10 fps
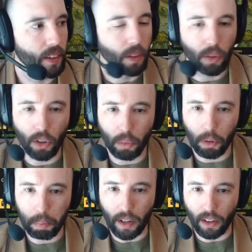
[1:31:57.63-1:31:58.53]

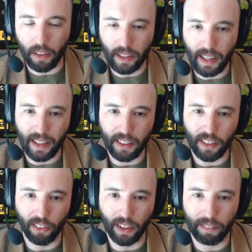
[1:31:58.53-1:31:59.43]
We'll polish. That's
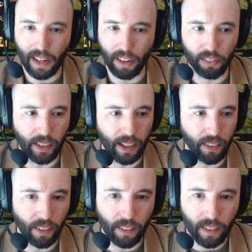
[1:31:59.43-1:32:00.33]
not really, I'm not loving that though.